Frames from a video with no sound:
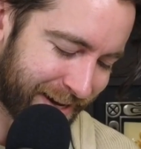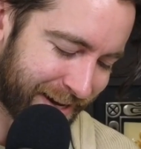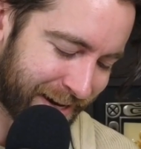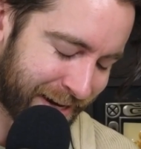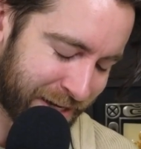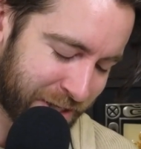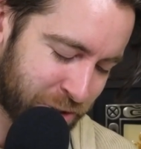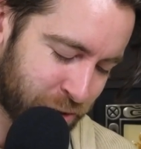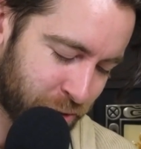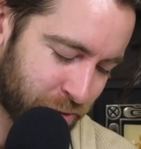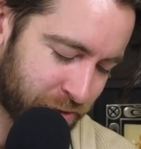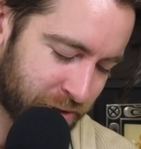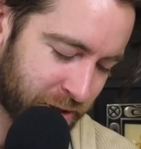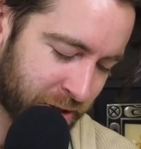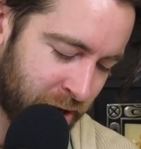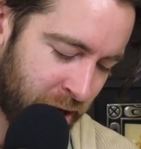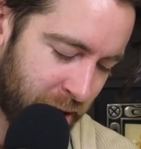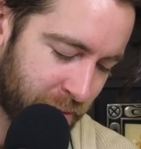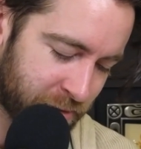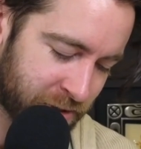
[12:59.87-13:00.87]
And he told the
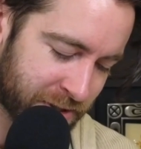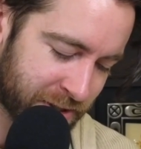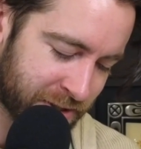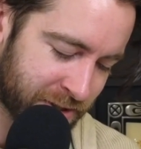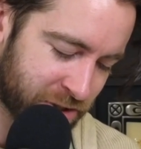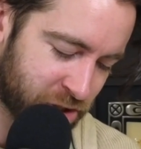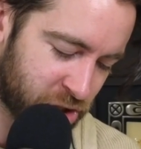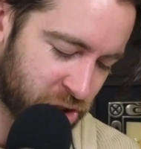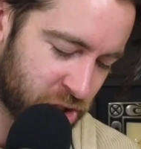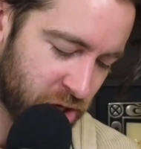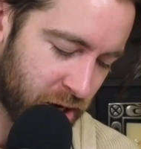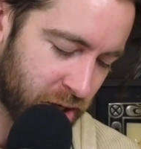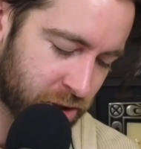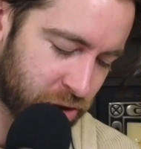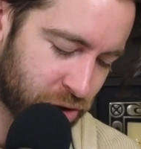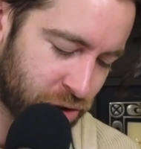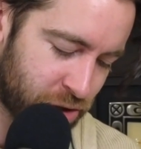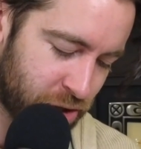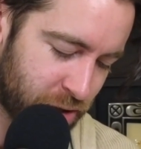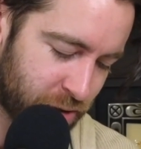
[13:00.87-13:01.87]
accomplices, the
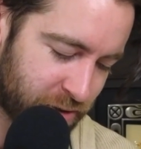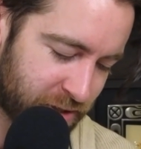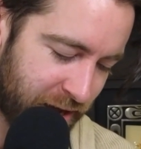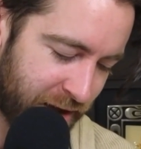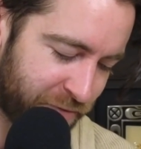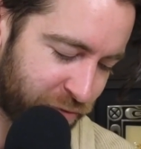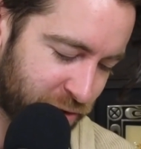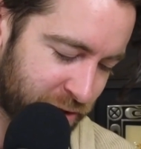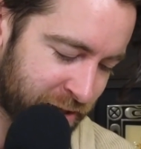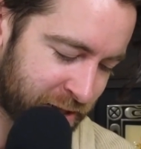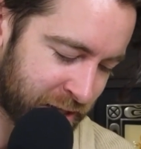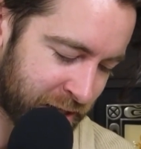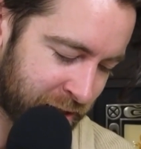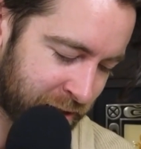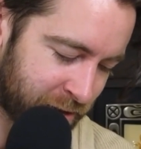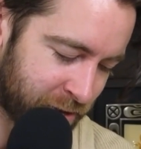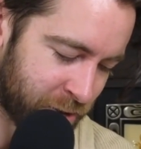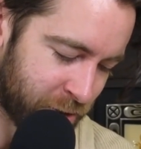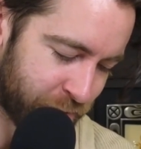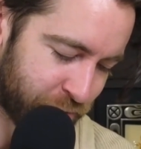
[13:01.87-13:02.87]
doctor knows
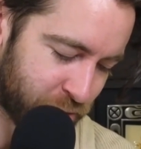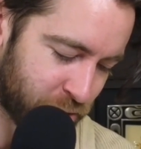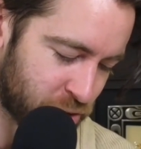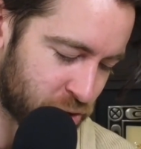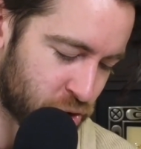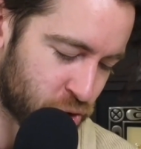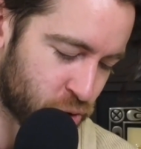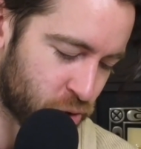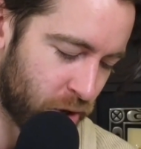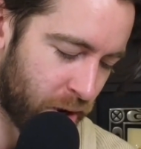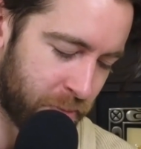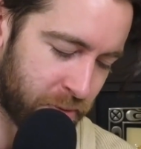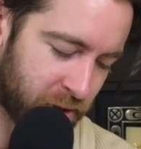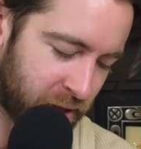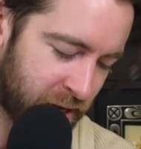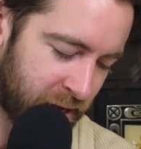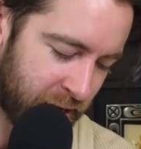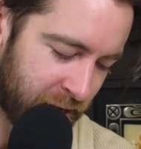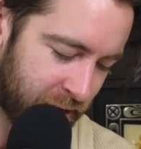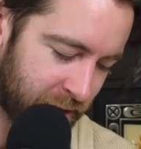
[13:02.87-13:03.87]
everything. There's trouble
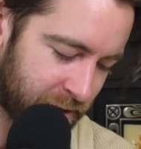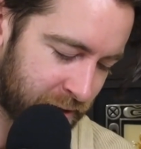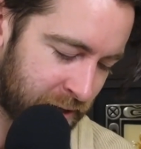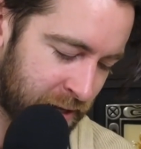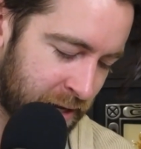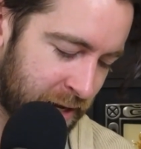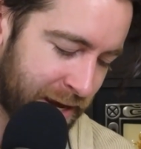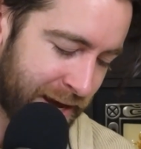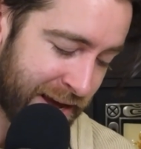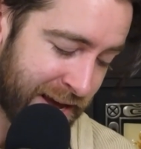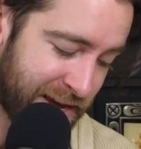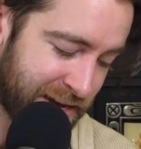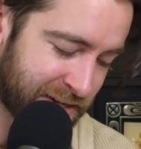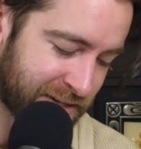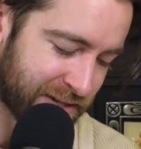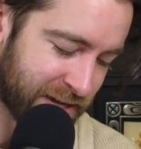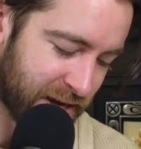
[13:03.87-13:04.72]
ahead. He said